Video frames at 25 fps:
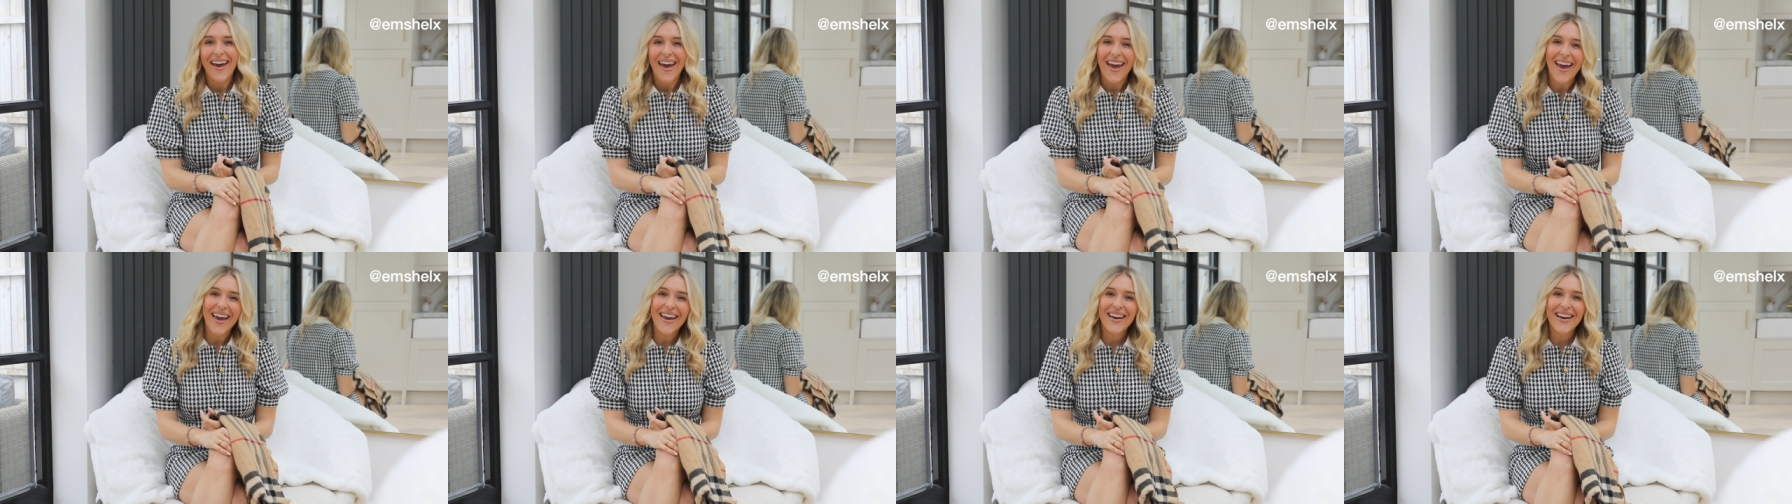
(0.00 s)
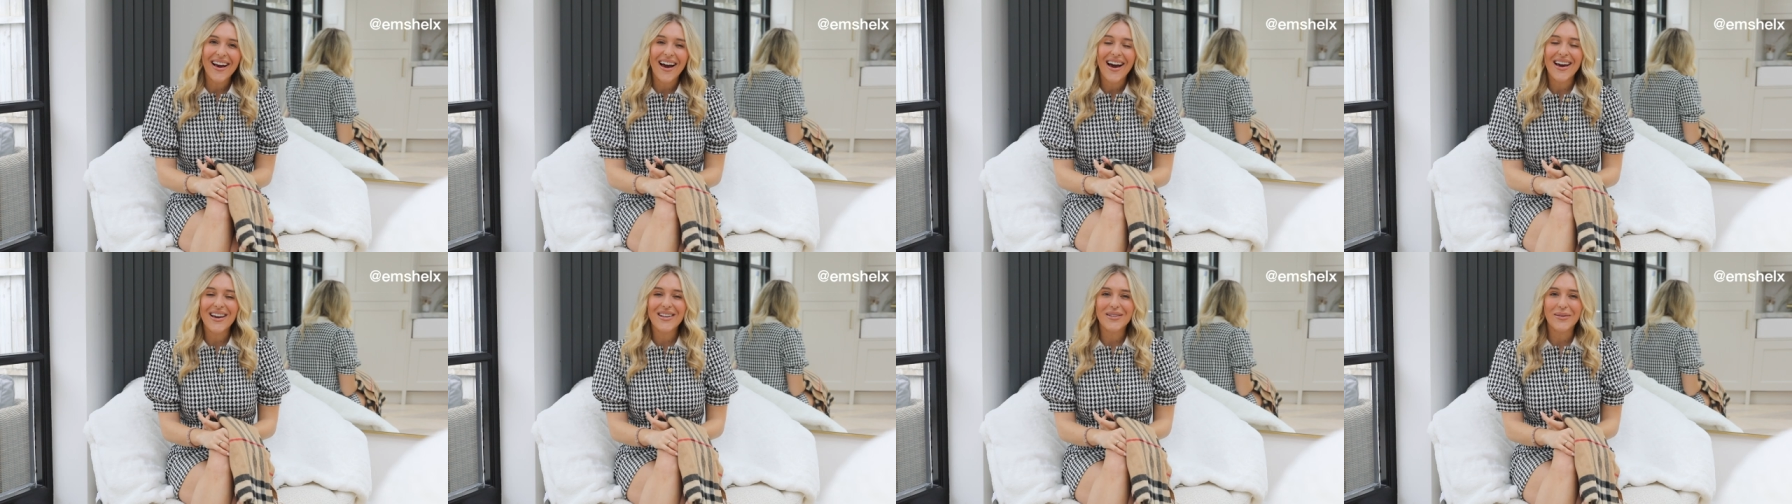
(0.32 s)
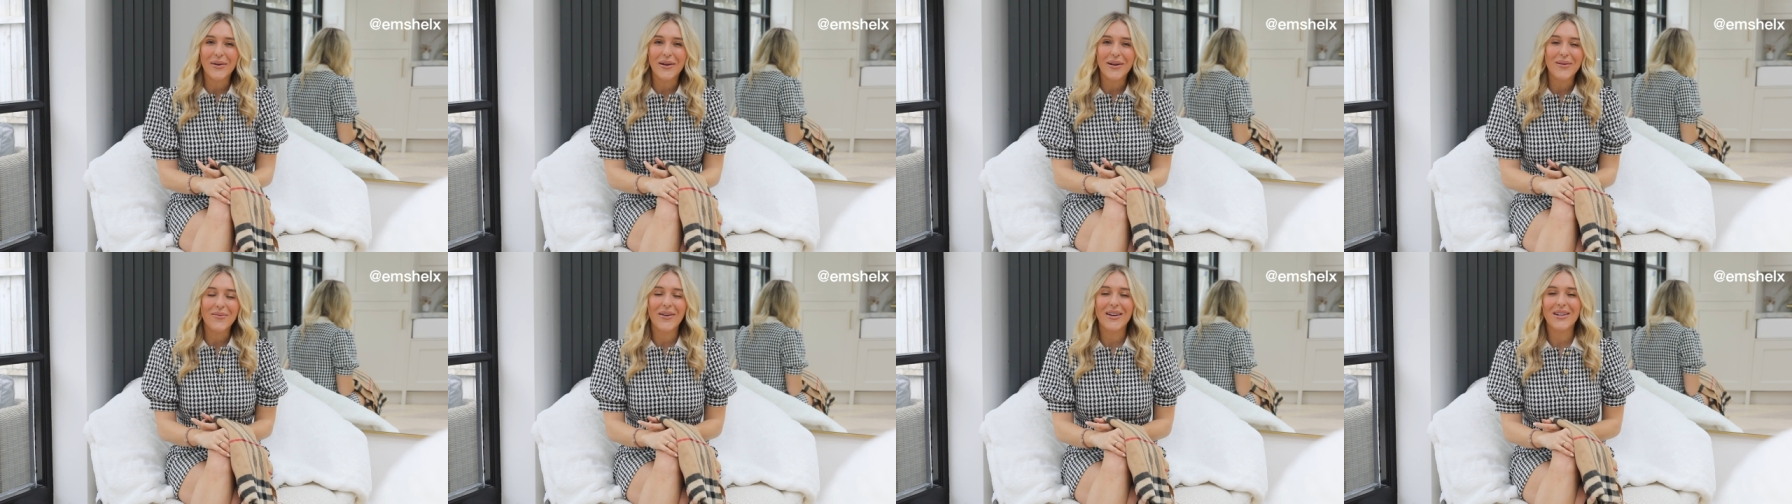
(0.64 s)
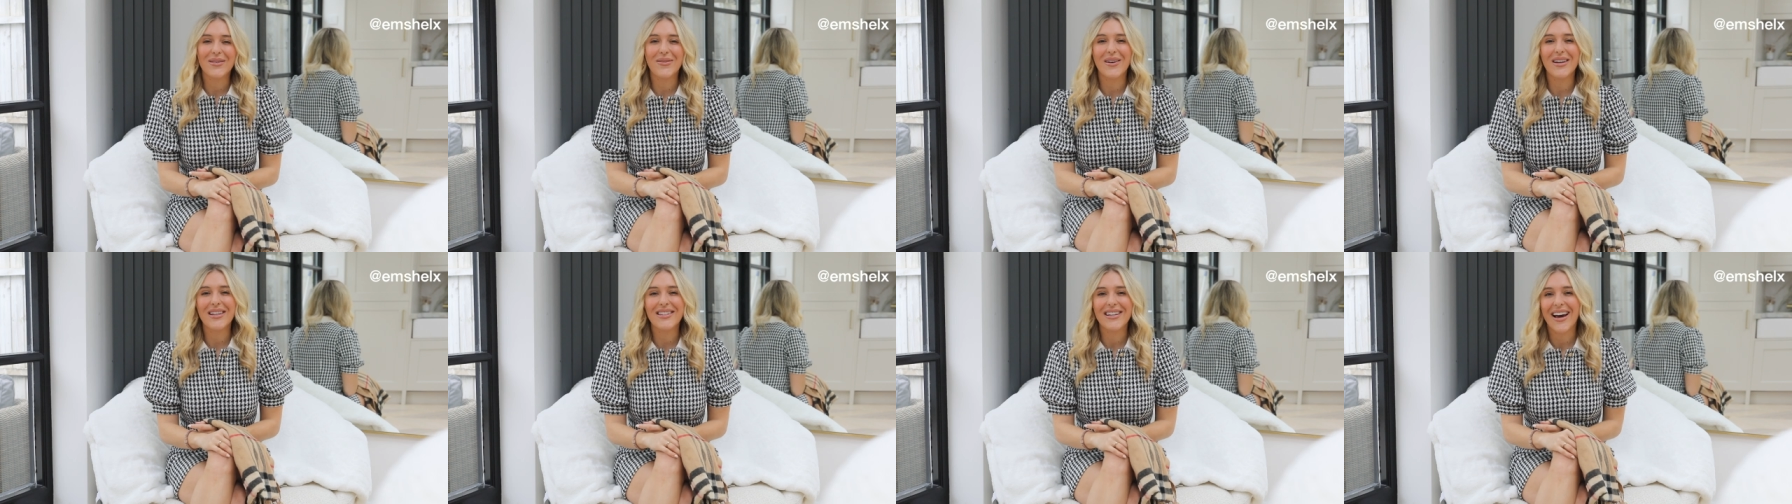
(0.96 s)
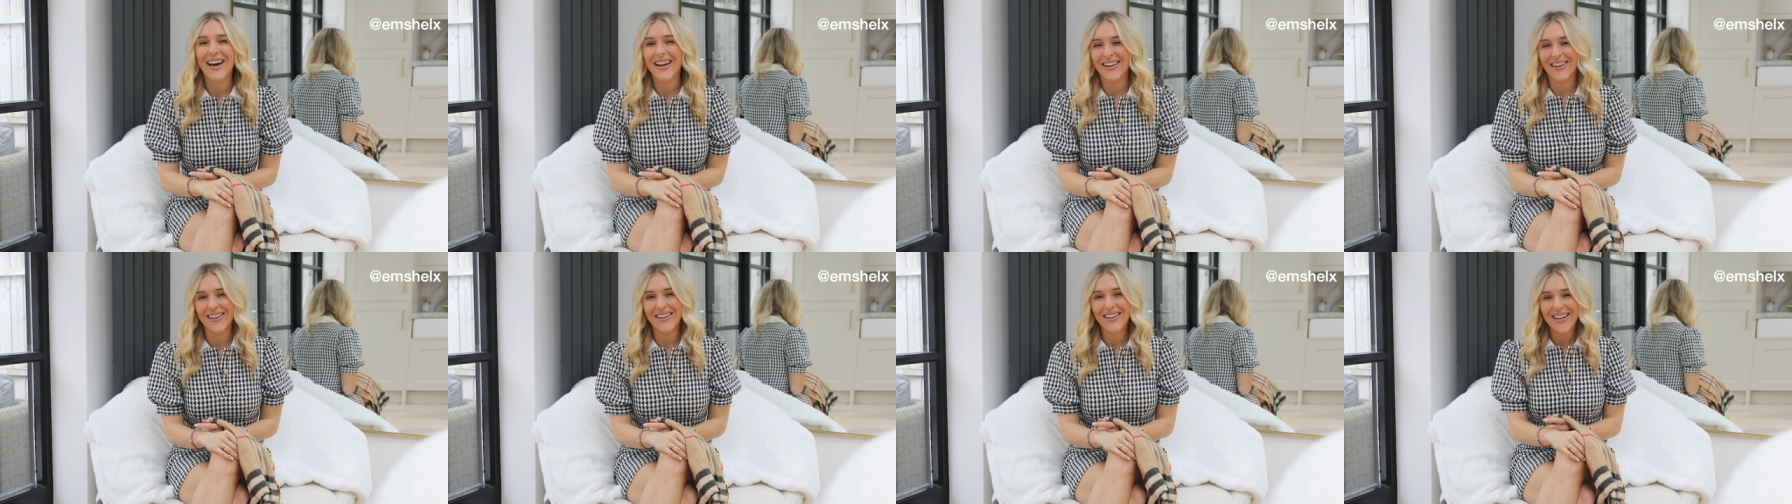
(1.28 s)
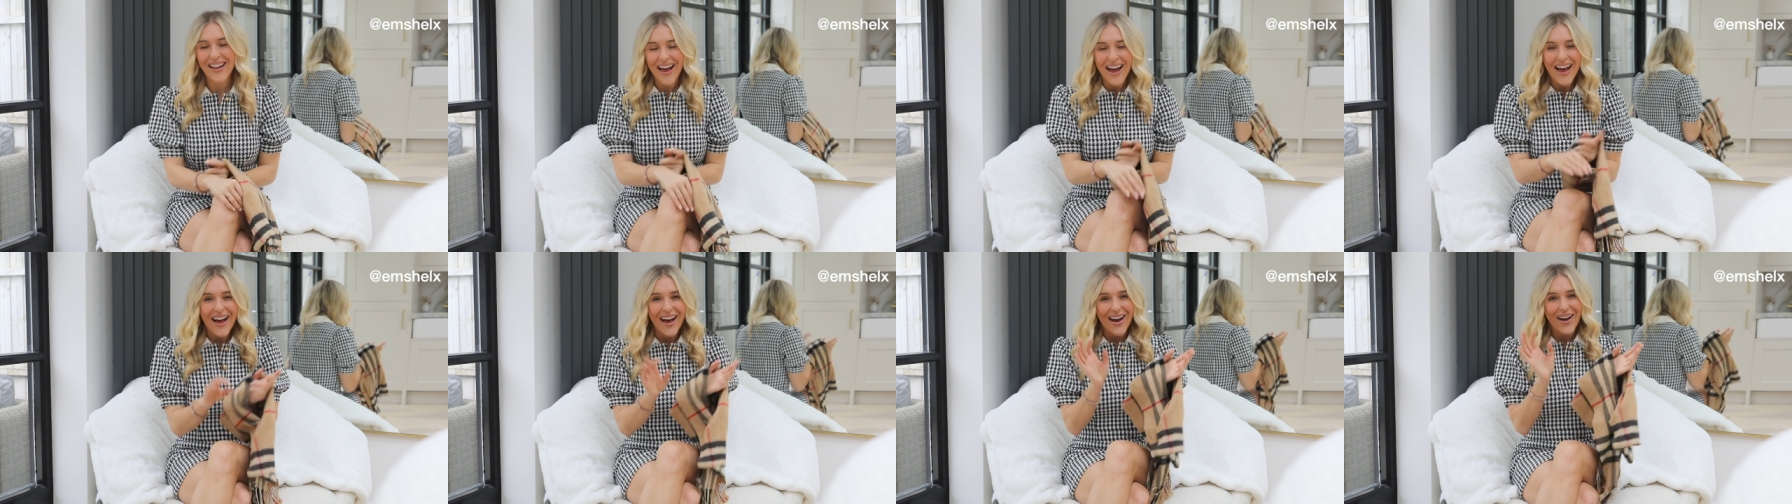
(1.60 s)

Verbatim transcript: Hey guys, welcome back to my channel.